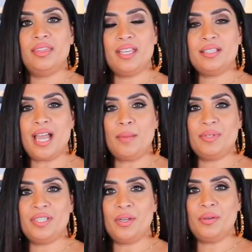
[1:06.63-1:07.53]
This
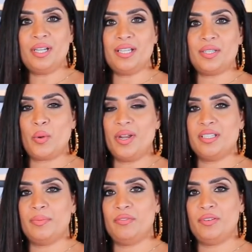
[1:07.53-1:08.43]
episode is going
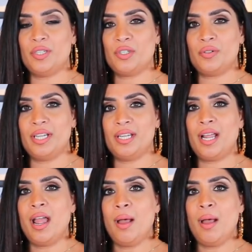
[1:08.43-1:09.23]
to be featuring